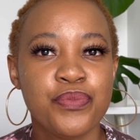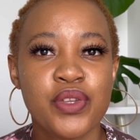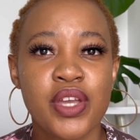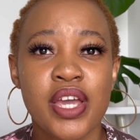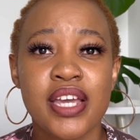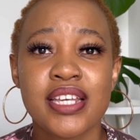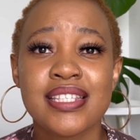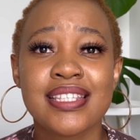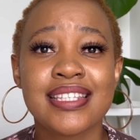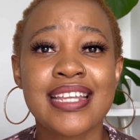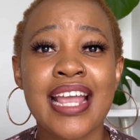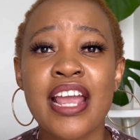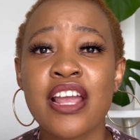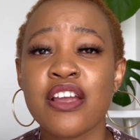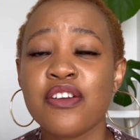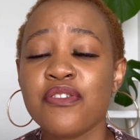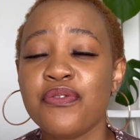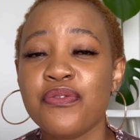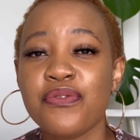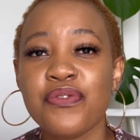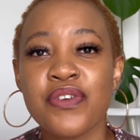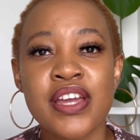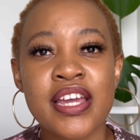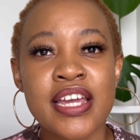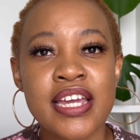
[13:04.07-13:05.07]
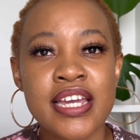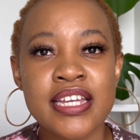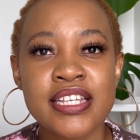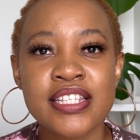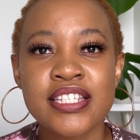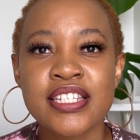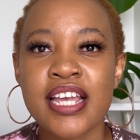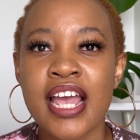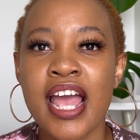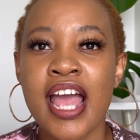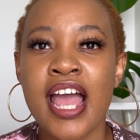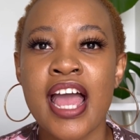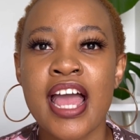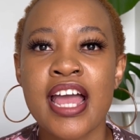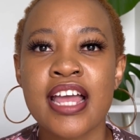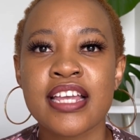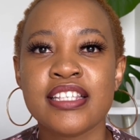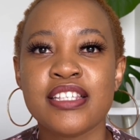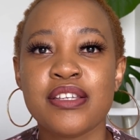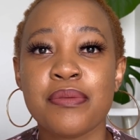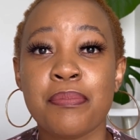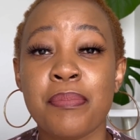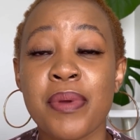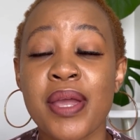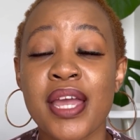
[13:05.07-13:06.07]
staying fit
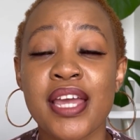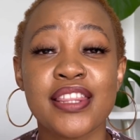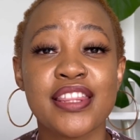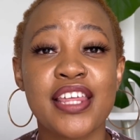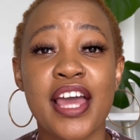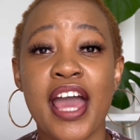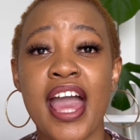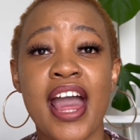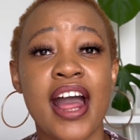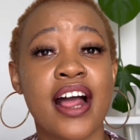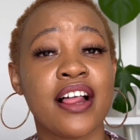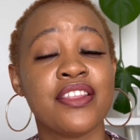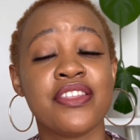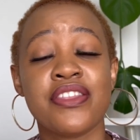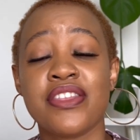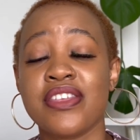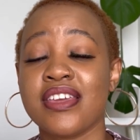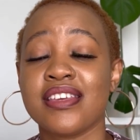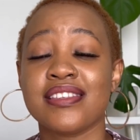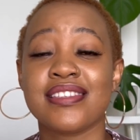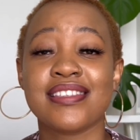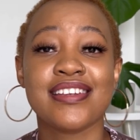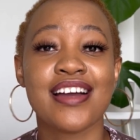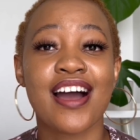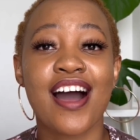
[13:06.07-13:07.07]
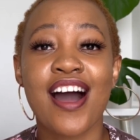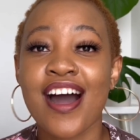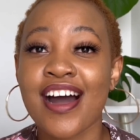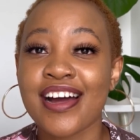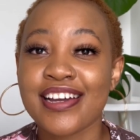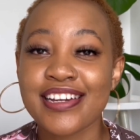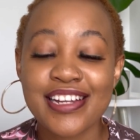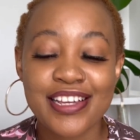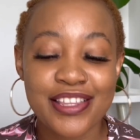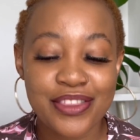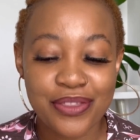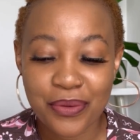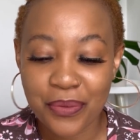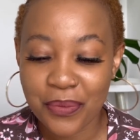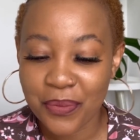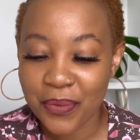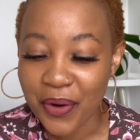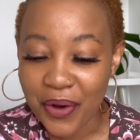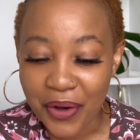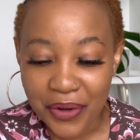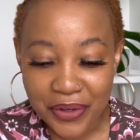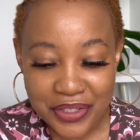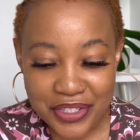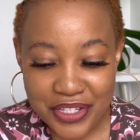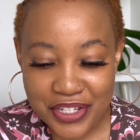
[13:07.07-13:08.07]
and being the healthiest Han in the
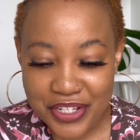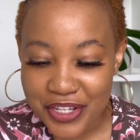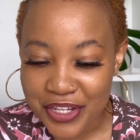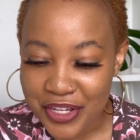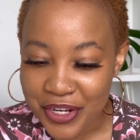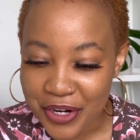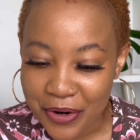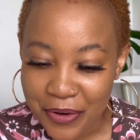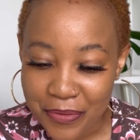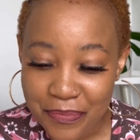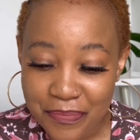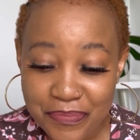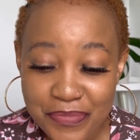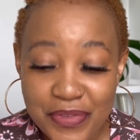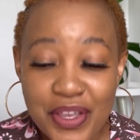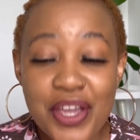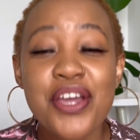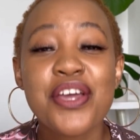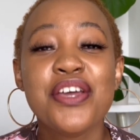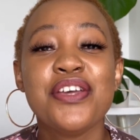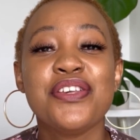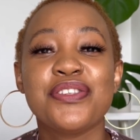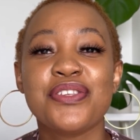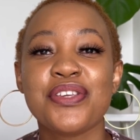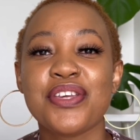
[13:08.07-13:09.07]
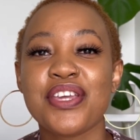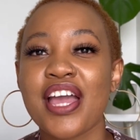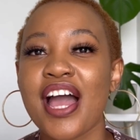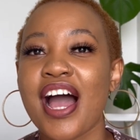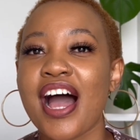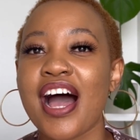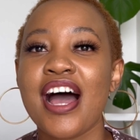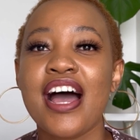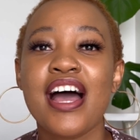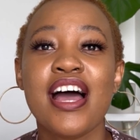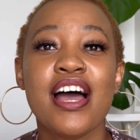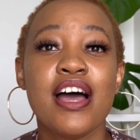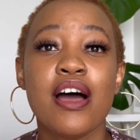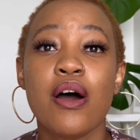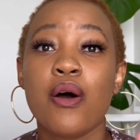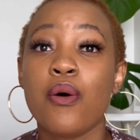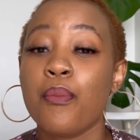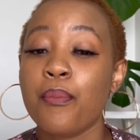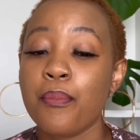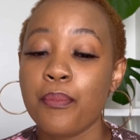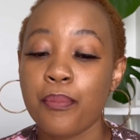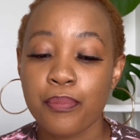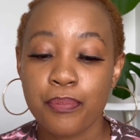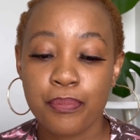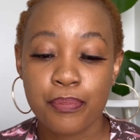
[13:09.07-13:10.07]
world, you know. So yeah,
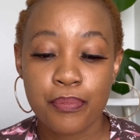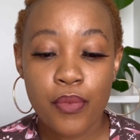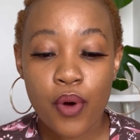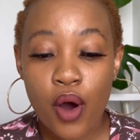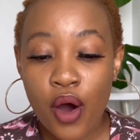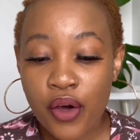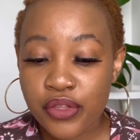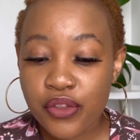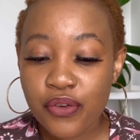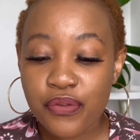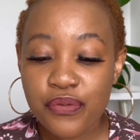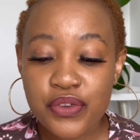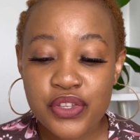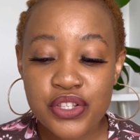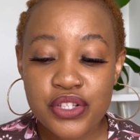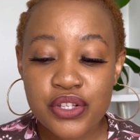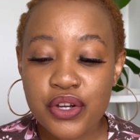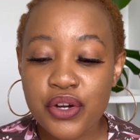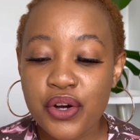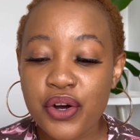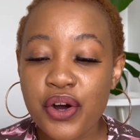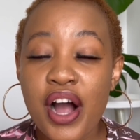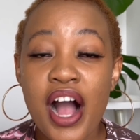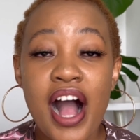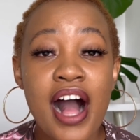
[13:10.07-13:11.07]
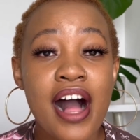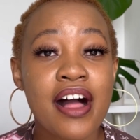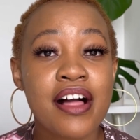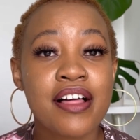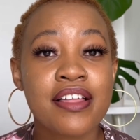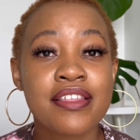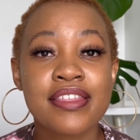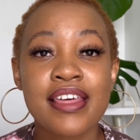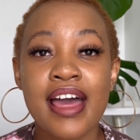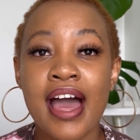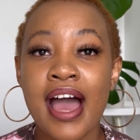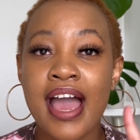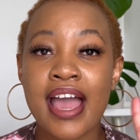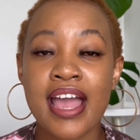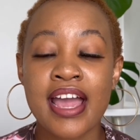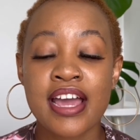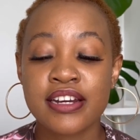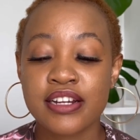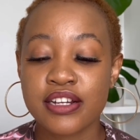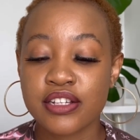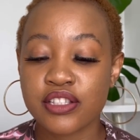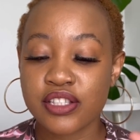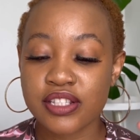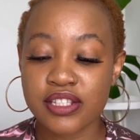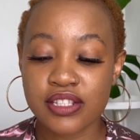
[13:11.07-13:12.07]
on the physical health, I
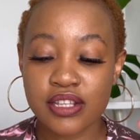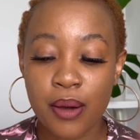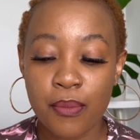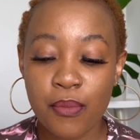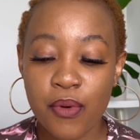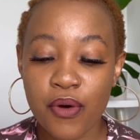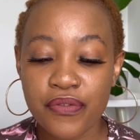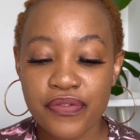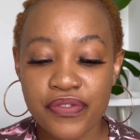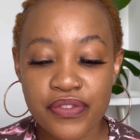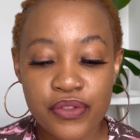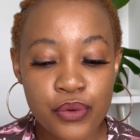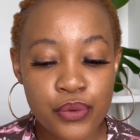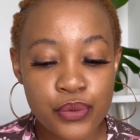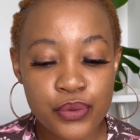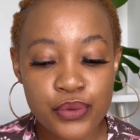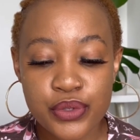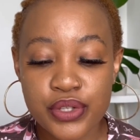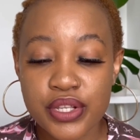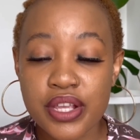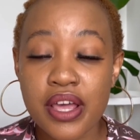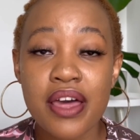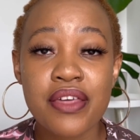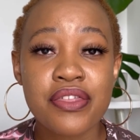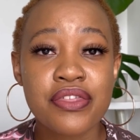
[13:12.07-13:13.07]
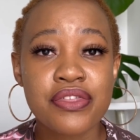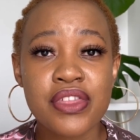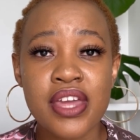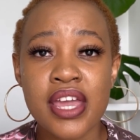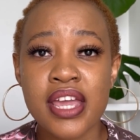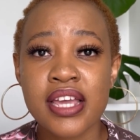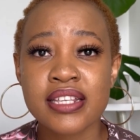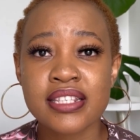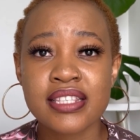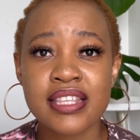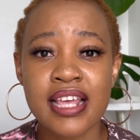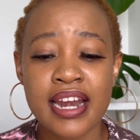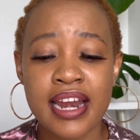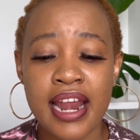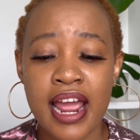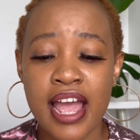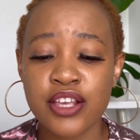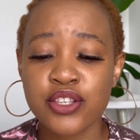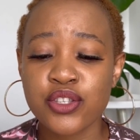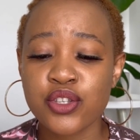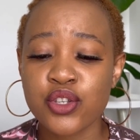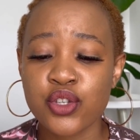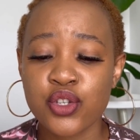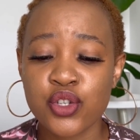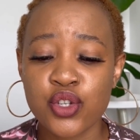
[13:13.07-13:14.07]
added some of those things that has
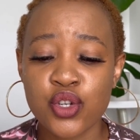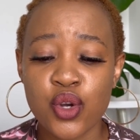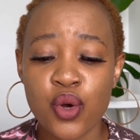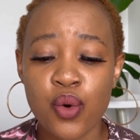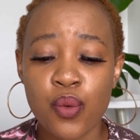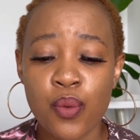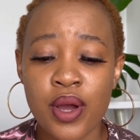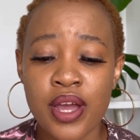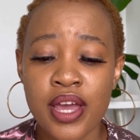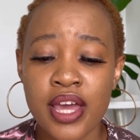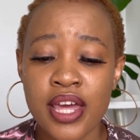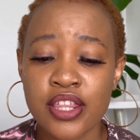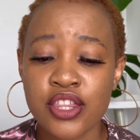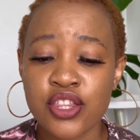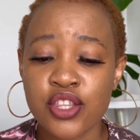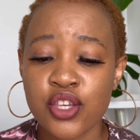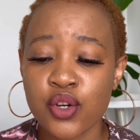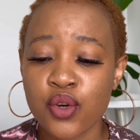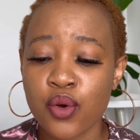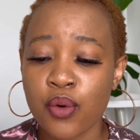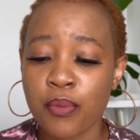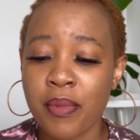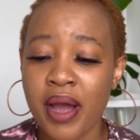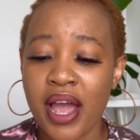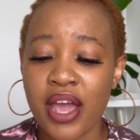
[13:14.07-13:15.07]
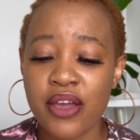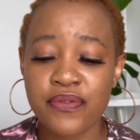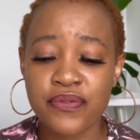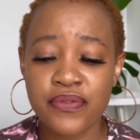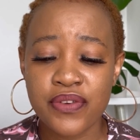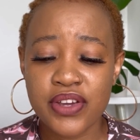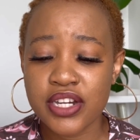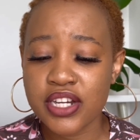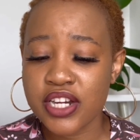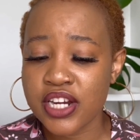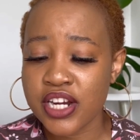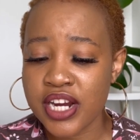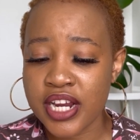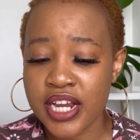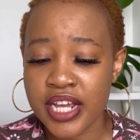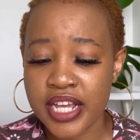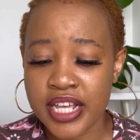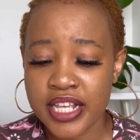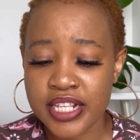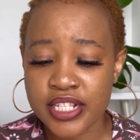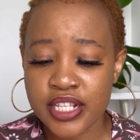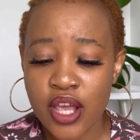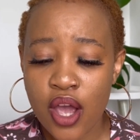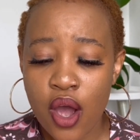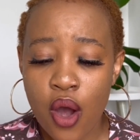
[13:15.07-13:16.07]
to do with, you know, my
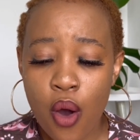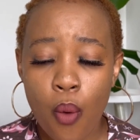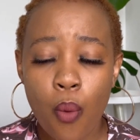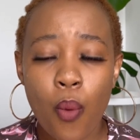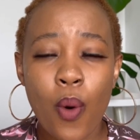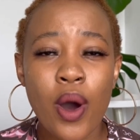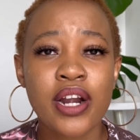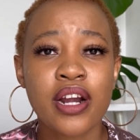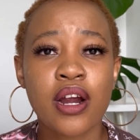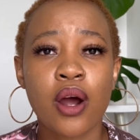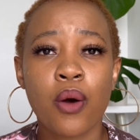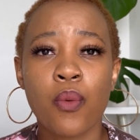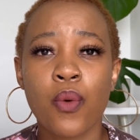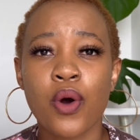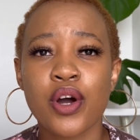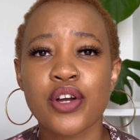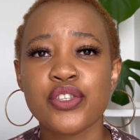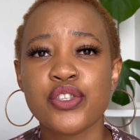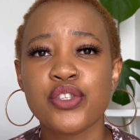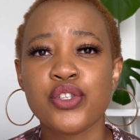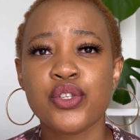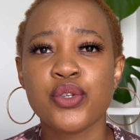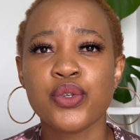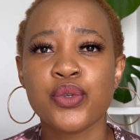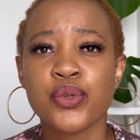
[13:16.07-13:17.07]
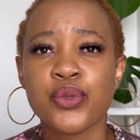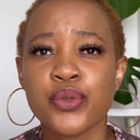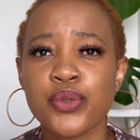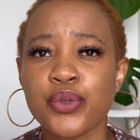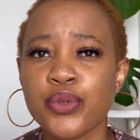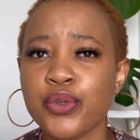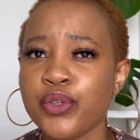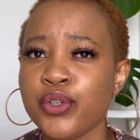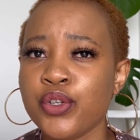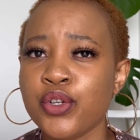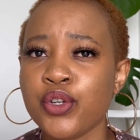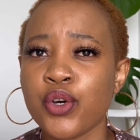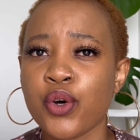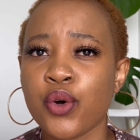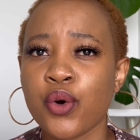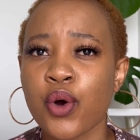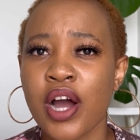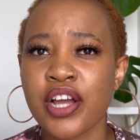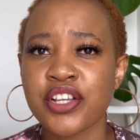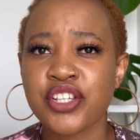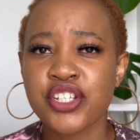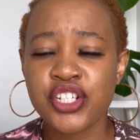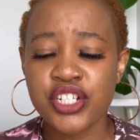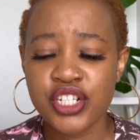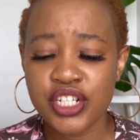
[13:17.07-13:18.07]
fitness, what I want to, you know,
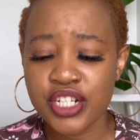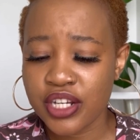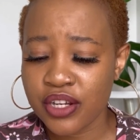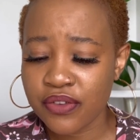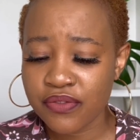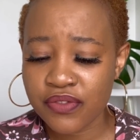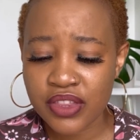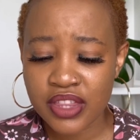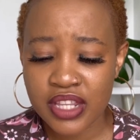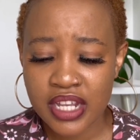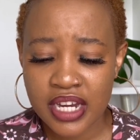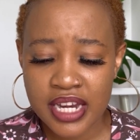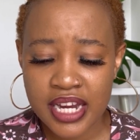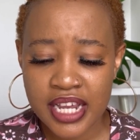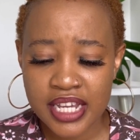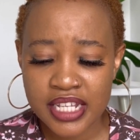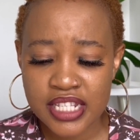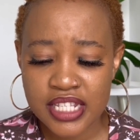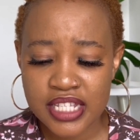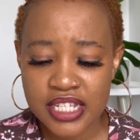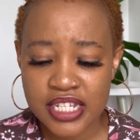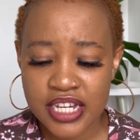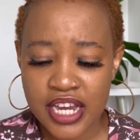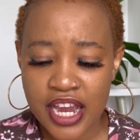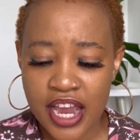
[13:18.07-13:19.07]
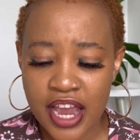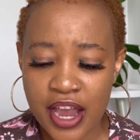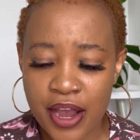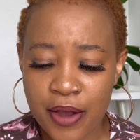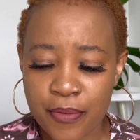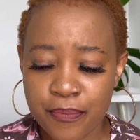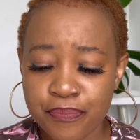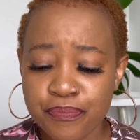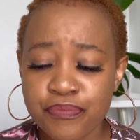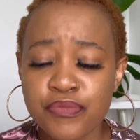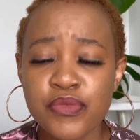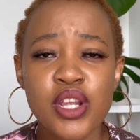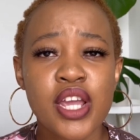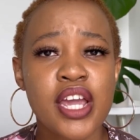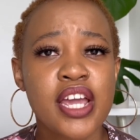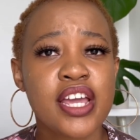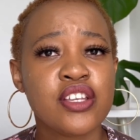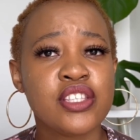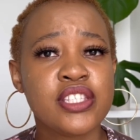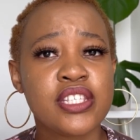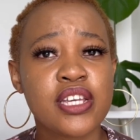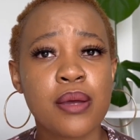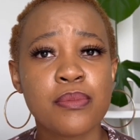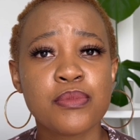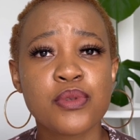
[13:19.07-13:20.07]
achieve in the next year in
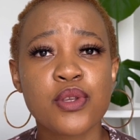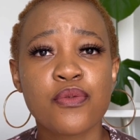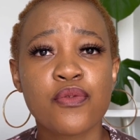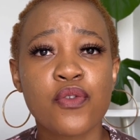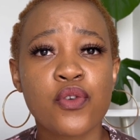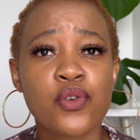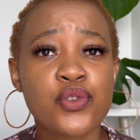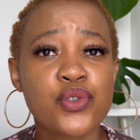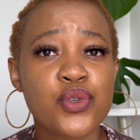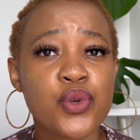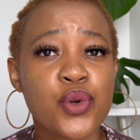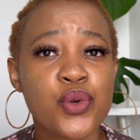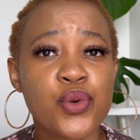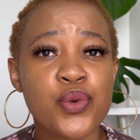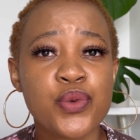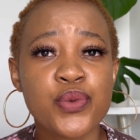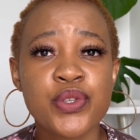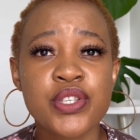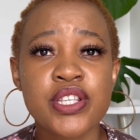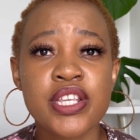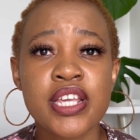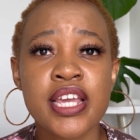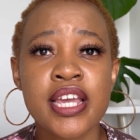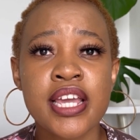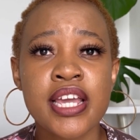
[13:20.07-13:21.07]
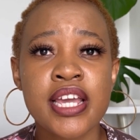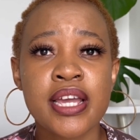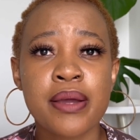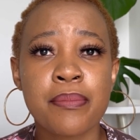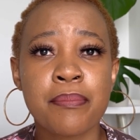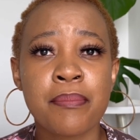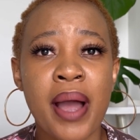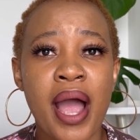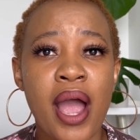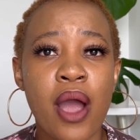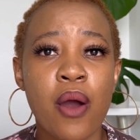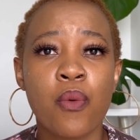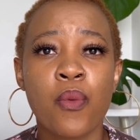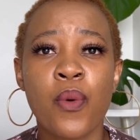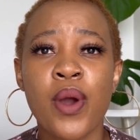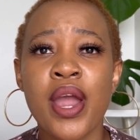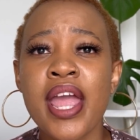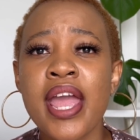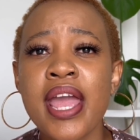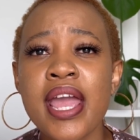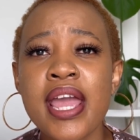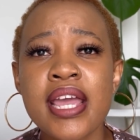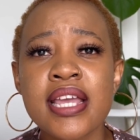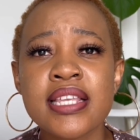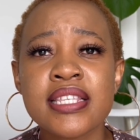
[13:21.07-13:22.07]
terms of also losing my
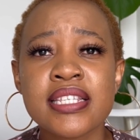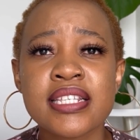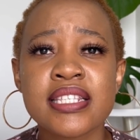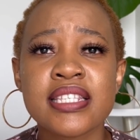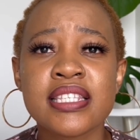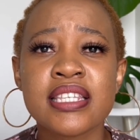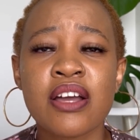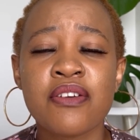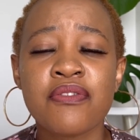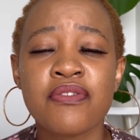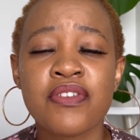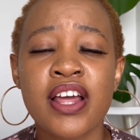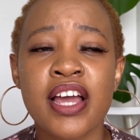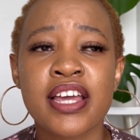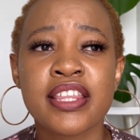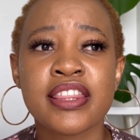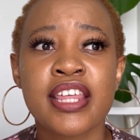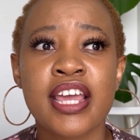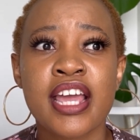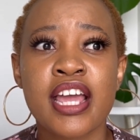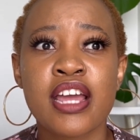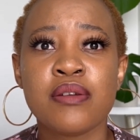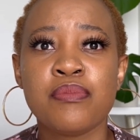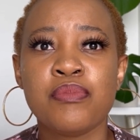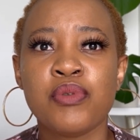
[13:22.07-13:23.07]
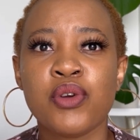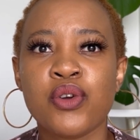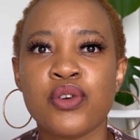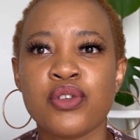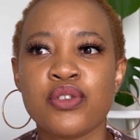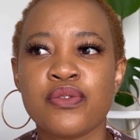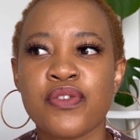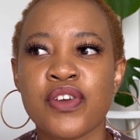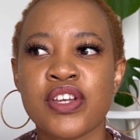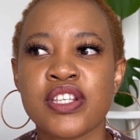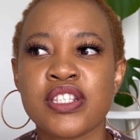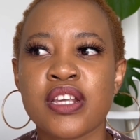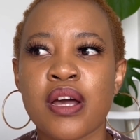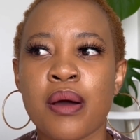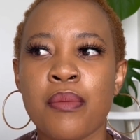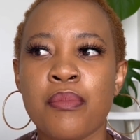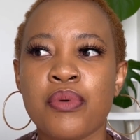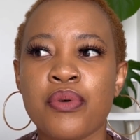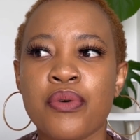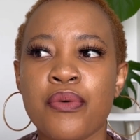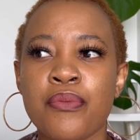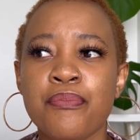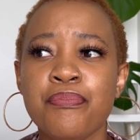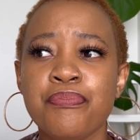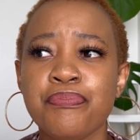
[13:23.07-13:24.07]
weight and stuff like that. Because for
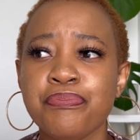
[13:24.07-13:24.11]
example,